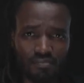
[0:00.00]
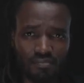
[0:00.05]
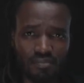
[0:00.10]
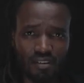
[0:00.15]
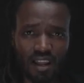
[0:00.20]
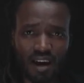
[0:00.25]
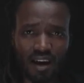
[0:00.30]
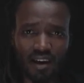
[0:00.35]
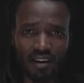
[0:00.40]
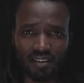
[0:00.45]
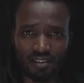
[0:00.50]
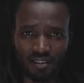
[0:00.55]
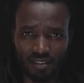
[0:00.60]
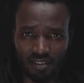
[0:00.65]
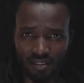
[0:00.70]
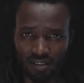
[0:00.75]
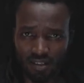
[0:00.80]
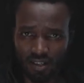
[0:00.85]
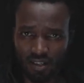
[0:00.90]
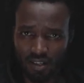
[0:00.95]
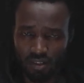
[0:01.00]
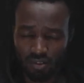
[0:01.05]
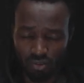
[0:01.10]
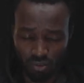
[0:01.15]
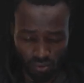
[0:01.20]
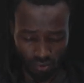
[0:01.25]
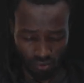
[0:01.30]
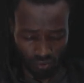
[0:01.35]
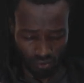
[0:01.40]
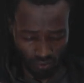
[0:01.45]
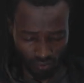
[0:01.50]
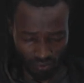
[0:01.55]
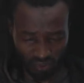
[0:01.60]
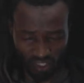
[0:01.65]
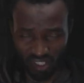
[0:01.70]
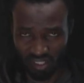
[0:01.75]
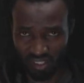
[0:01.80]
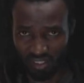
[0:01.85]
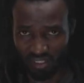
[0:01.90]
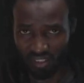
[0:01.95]
light to
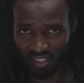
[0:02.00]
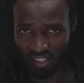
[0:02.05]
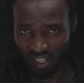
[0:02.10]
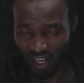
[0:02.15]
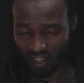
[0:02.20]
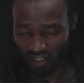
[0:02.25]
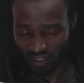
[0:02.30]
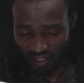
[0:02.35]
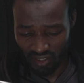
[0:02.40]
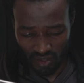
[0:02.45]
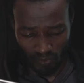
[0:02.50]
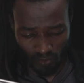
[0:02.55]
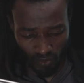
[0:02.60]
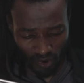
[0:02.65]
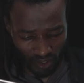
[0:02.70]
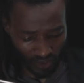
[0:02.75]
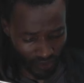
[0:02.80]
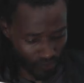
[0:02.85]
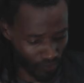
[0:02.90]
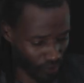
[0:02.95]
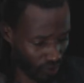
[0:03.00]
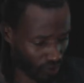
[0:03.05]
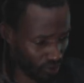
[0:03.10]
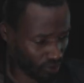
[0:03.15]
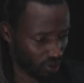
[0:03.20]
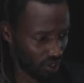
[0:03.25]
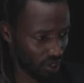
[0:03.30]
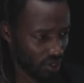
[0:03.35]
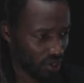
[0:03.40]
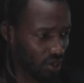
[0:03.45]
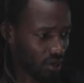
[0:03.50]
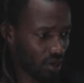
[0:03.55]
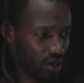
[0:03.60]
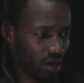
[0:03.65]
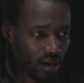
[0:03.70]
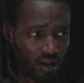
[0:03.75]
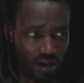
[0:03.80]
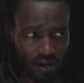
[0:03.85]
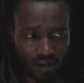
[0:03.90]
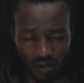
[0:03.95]
just shine somewhere small.
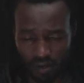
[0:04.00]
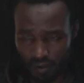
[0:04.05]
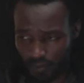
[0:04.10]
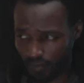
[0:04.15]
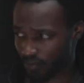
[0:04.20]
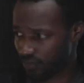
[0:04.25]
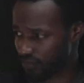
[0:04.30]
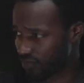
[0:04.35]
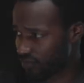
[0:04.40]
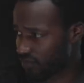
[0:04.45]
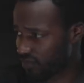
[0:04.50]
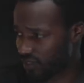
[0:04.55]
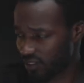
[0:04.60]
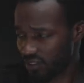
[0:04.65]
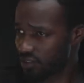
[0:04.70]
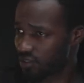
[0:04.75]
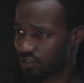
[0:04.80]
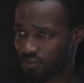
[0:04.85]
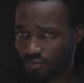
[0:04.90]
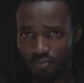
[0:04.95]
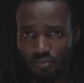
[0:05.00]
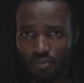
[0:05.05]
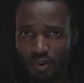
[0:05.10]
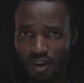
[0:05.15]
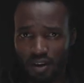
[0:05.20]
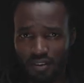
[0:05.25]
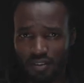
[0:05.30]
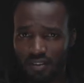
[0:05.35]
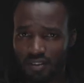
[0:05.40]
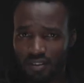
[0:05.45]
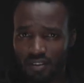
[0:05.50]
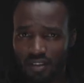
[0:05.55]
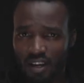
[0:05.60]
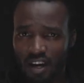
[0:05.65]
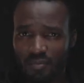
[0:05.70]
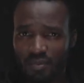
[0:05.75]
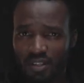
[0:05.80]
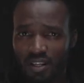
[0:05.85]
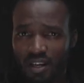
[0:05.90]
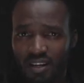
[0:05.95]
This is where this
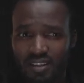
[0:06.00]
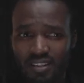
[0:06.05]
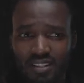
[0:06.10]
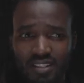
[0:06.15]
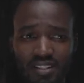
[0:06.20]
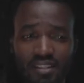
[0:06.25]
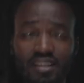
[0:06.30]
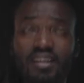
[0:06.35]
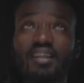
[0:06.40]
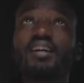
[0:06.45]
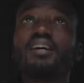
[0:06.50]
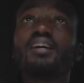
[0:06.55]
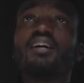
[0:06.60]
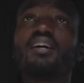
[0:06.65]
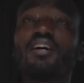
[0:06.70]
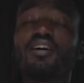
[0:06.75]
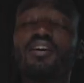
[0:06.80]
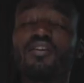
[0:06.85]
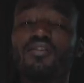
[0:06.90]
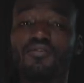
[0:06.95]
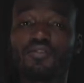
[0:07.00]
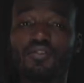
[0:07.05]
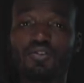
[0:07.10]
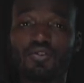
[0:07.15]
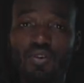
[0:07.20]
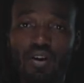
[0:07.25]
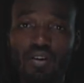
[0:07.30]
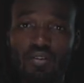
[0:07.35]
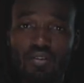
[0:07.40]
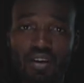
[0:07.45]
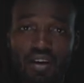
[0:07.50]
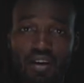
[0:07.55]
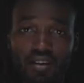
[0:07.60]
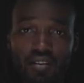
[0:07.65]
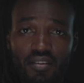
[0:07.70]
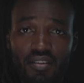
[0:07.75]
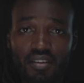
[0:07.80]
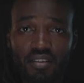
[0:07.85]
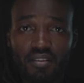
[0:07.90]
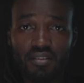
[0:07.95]
come in handy. If you're trying to
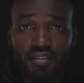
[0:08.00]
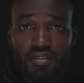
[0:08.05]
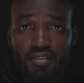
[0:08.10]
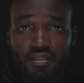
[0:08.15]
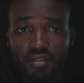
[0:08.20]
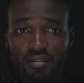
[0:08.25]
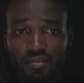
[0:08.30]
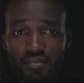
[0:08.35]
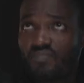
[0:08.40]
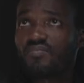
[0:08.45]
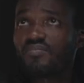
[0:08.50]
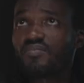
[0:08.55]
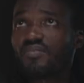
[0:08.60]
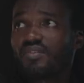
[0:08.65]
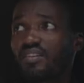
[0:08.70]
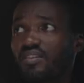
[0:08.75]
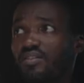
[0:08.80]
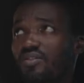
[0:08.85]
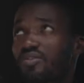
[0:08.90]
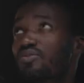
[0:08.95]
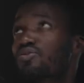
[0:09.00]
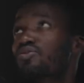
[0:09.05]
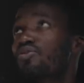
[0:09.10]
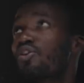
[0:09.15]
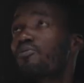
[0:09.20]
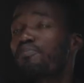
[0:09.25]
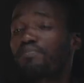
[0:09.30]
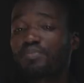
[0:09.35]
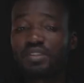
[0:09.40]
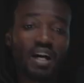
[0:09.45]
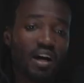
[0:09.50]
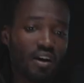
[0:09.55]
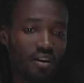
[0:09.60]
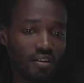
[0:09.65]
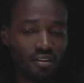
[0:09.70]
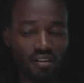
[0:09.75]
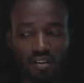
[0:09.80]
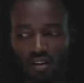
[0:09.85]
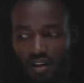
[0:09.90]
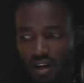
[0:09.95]
get this top
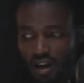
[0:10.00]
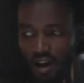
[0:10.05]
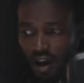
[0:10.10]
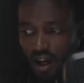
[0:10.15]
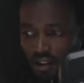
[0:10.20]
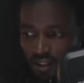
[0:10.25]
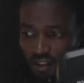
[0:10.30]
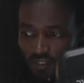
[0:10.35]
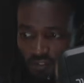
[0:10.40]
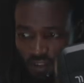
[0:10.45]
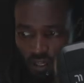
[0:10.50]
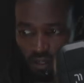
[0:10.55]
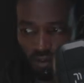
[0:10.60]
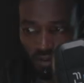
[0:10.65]
down, I'll give you a